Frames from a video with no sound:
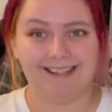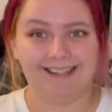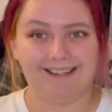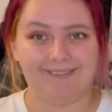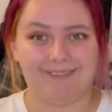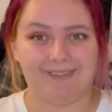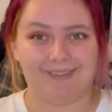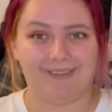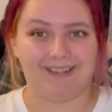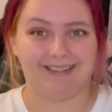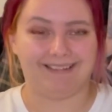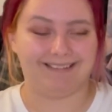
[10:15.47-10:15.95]

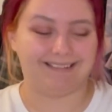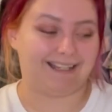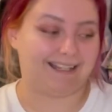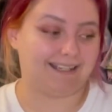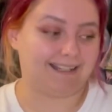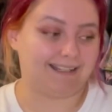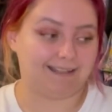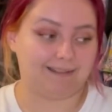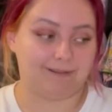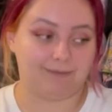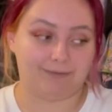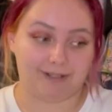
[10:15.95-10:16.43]
within
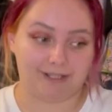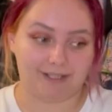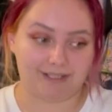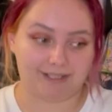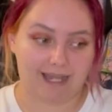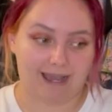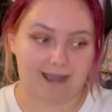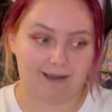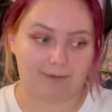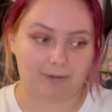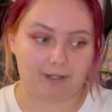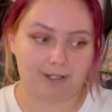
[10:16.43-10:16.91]
like the first
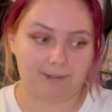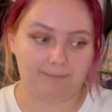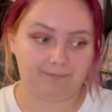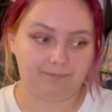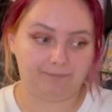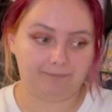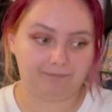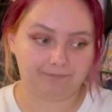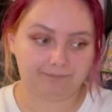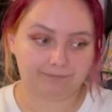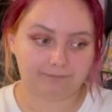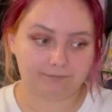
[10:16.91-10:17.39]
hour.
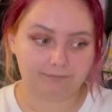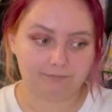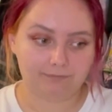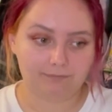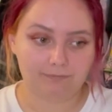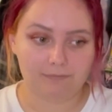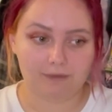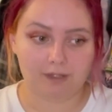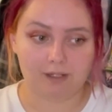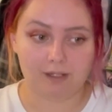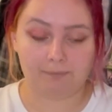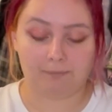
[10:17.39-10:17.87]

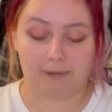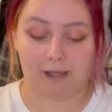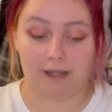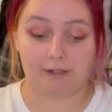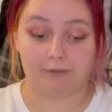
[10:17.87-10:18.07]
But